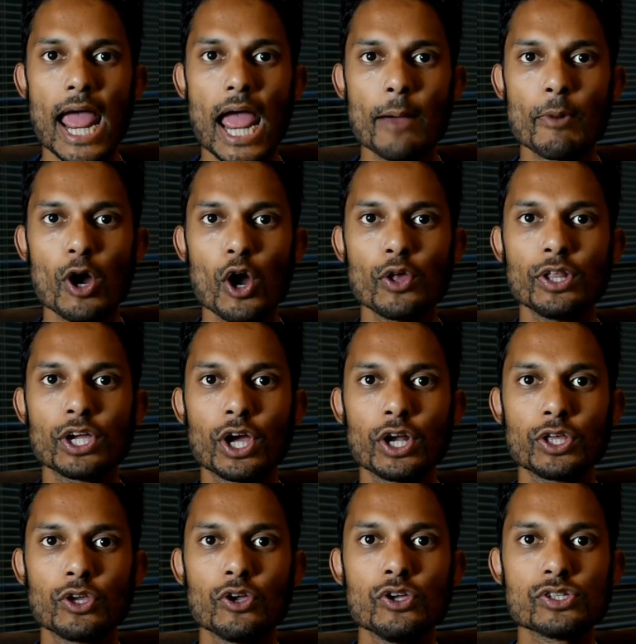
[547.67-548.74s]
Am I only
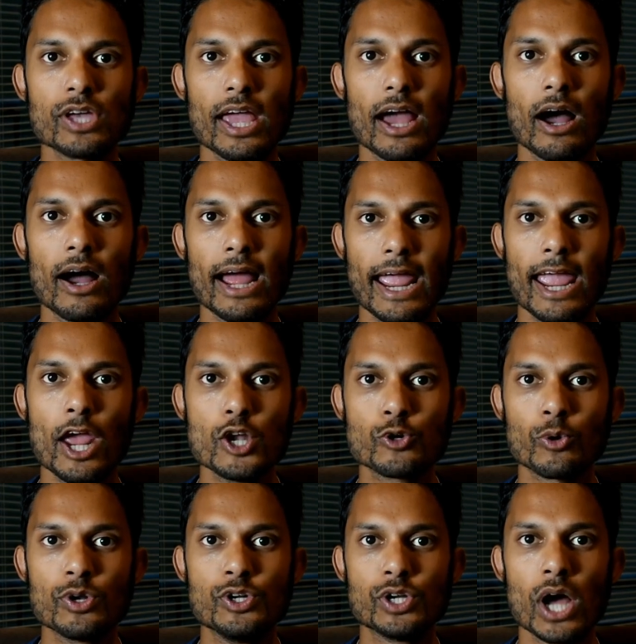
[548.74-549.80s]
going to use
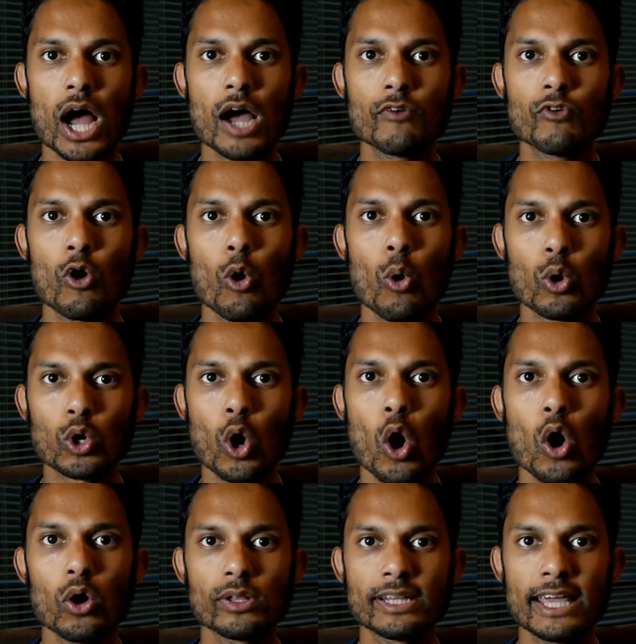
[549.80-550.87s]
Android, Java, or
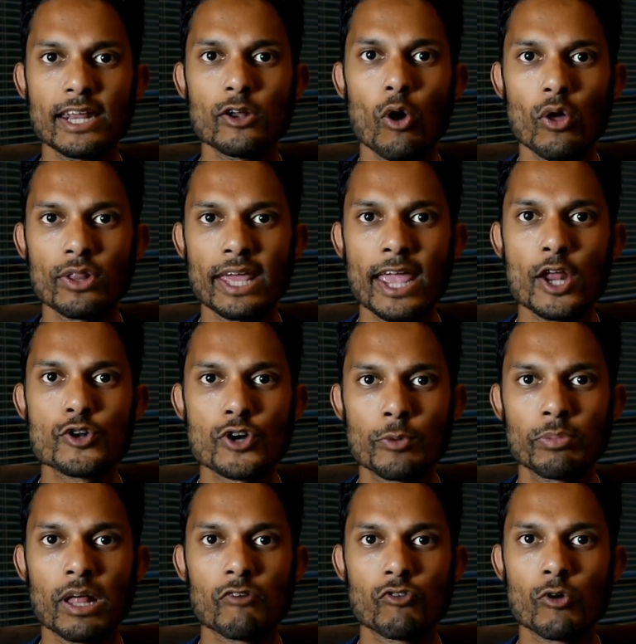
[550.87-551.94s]
Kotlin on the Android
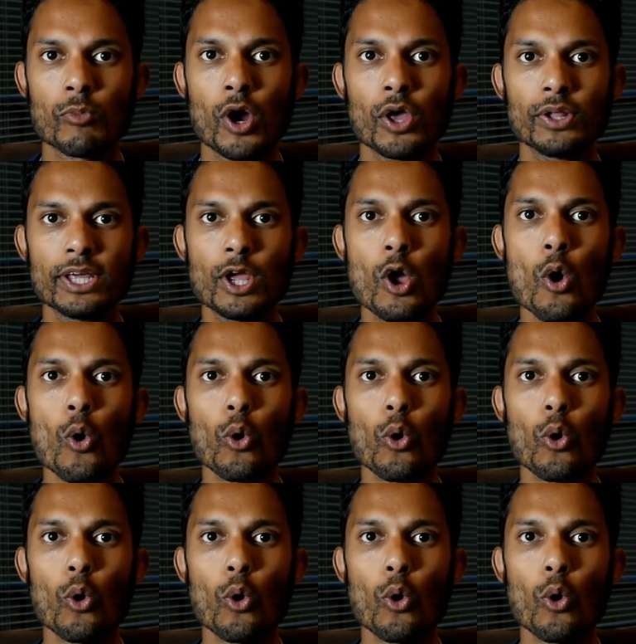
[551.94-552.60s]
platform only?